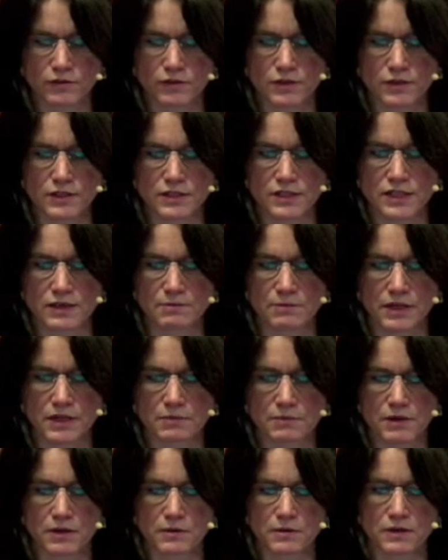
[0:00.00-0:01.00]
for example,
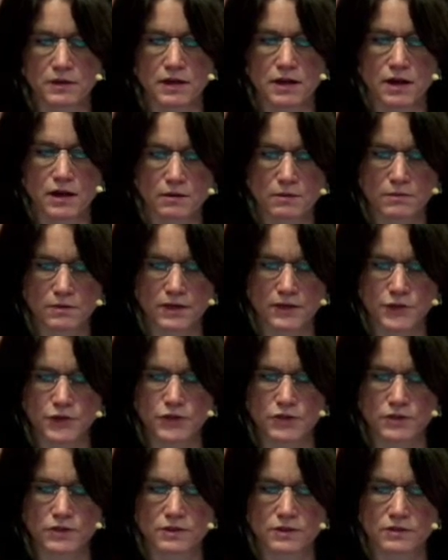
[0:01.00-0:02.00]
about how
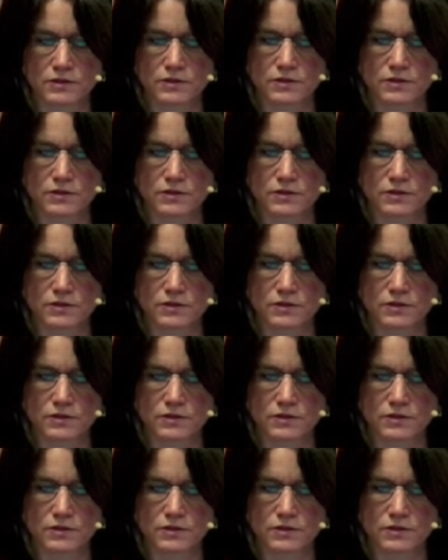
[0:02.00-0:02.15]
Russian